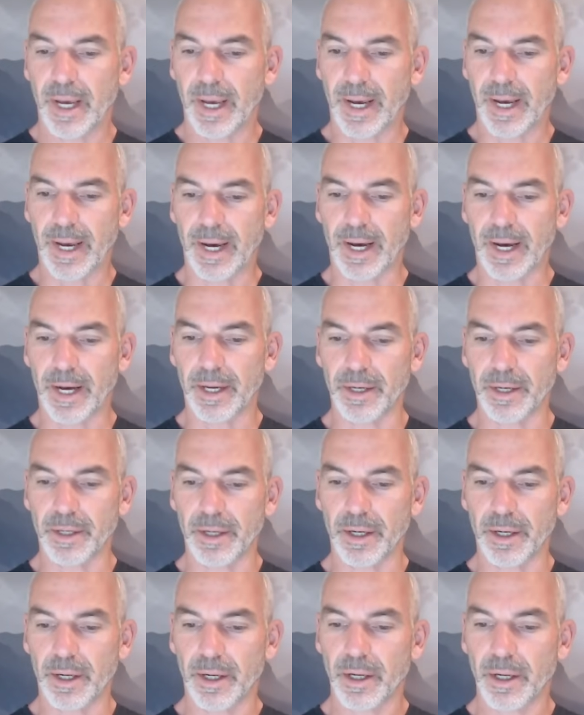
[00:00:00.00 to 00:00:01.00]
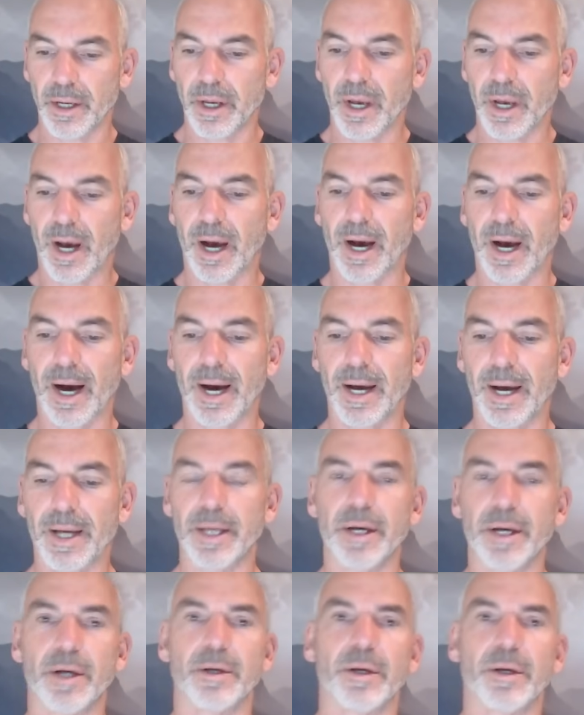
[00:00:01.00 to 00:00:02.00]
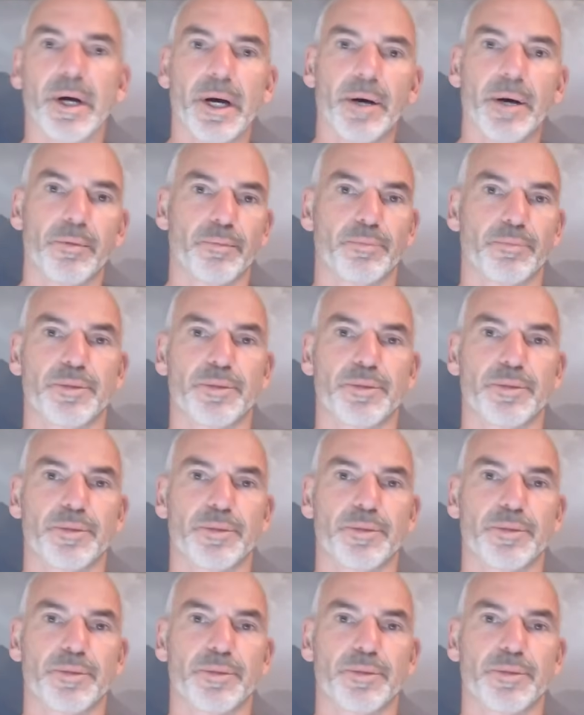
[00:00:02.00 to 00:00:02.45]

And I uh,